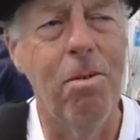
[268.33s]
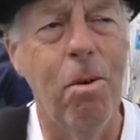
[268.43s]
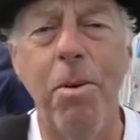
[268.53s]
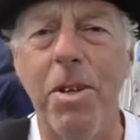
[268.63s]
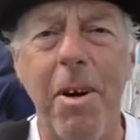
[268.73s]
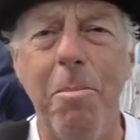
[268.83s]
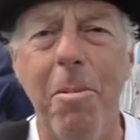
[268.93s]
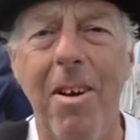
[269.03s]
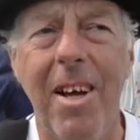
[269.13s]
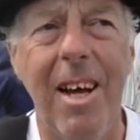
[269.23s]
always wear a
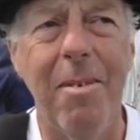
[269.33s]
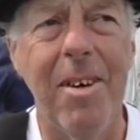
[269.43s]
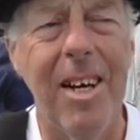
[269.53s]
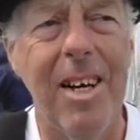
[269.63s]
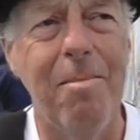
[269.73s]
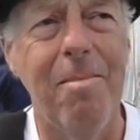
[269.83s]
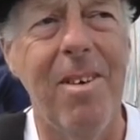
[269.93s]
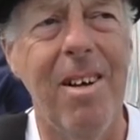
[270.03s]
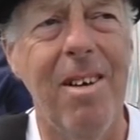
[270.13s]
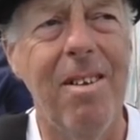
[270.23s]
bowler hat when I'm,
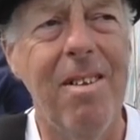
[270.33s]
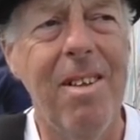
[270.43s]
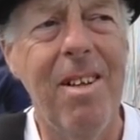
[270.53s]
uh,